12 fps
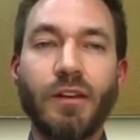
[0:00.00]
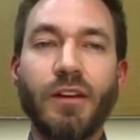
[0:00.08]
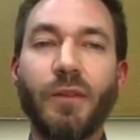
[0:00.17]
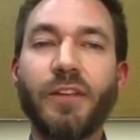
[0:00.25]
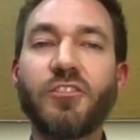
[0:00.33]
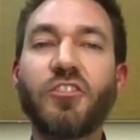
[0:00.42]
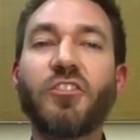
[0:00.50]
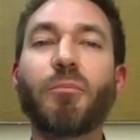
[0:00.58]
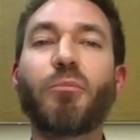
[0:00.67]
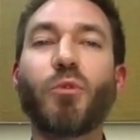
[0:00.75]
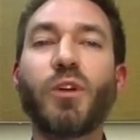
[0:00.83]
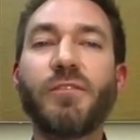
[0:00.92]
Now, this is just a
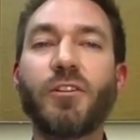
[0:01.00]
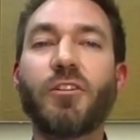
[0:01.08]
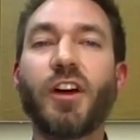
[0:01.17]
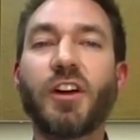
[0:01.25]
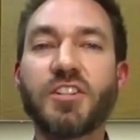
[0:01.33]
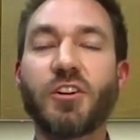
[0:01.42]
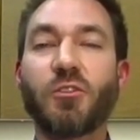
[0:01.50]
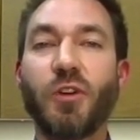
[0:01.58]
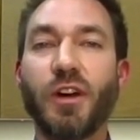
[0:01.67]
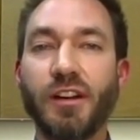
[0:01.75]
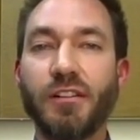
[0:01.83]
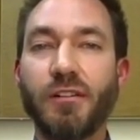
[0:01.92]
brief introduction to
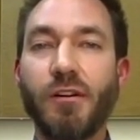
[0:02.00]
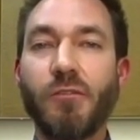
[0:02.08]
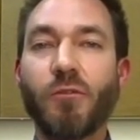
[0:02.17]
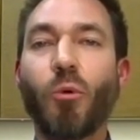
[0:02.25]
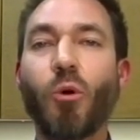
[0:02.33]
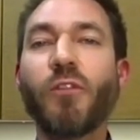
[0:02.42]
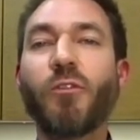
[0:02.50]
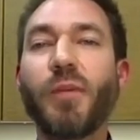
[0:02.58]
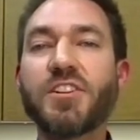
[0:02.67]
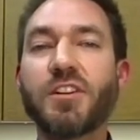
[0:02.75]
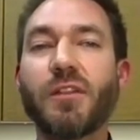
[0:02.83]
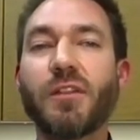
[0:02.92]
credit. For more
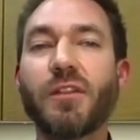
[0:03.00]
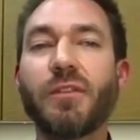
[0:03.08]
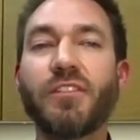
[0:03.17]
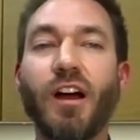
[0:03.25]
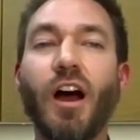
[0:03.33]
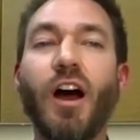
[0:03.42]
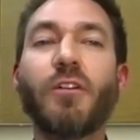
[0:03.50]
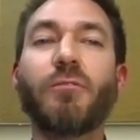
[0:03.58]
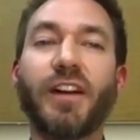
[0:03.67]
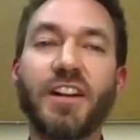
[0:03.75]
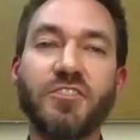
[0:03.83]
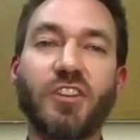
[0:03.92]
information on this and other
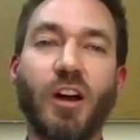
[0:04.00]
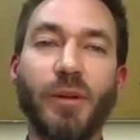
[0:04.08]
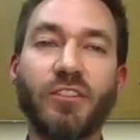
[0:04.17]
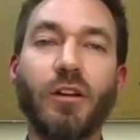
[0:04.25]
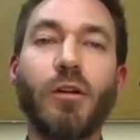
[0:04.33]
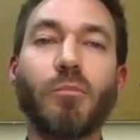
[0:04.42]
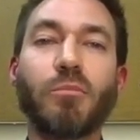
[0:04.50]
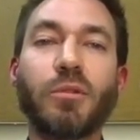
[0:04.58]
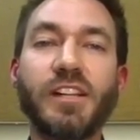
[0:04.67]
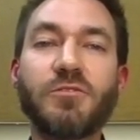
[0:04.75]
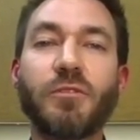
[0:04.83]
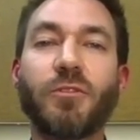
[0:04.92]
financial topics,
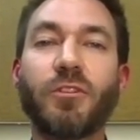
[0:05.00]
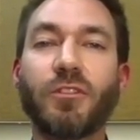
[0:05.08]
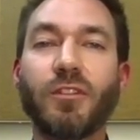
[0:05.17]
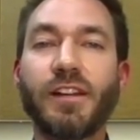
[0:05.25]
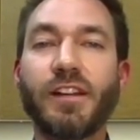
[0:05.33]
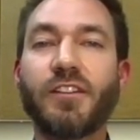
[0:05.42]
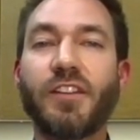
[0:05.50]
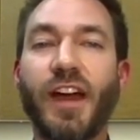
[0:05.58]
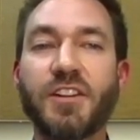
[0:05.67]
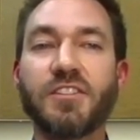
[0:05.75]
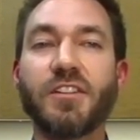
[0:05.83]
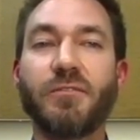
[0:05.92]
please refer to the link
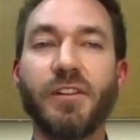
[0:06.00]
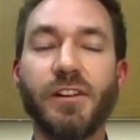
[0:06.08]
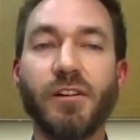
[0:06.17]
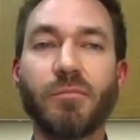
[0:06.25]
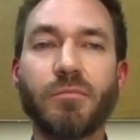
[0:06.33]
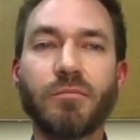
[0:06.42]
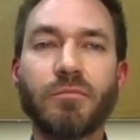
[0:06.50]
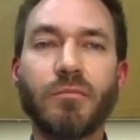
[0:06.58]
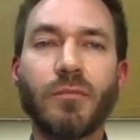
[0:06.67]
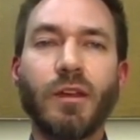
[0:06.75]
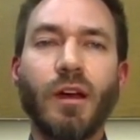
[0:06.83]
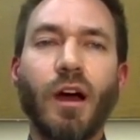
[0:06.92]
attached to this video.
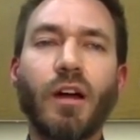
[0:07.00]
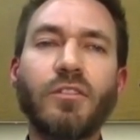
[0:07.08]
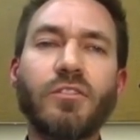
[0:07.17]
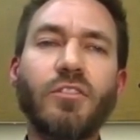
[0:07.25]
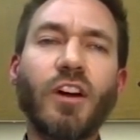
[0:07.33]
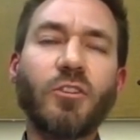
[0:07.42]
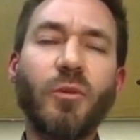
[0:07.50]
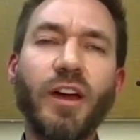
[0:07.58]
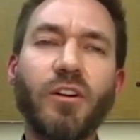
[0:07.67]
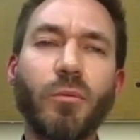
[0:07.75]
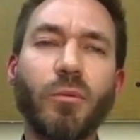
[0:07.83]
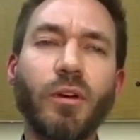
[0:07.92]
Dr.
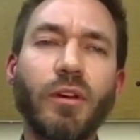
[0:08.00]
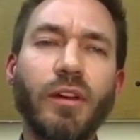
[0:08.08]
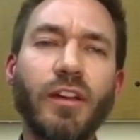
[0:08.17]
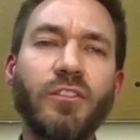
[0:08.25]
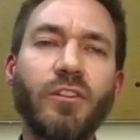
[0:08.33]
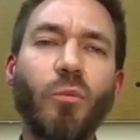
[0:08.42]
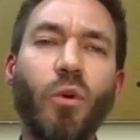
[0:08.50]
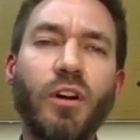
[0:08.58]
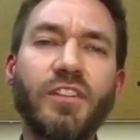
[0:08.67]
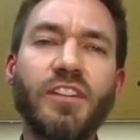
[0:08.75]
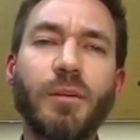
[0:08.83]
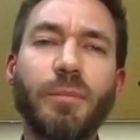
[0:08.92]
Rano, is there
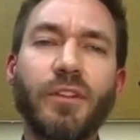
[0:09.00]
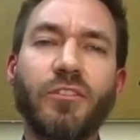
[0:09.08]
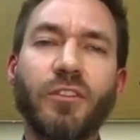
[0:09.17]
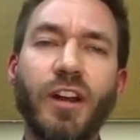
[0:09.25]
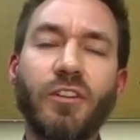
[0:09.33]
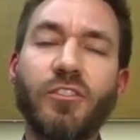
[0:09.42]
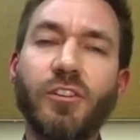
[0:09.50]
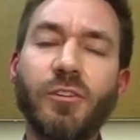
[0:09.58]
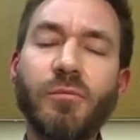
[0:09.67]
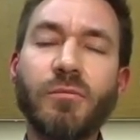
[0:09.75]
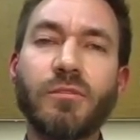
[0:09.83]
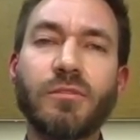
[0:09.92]
one tip that stood out to
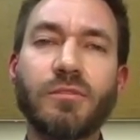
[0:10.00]
you?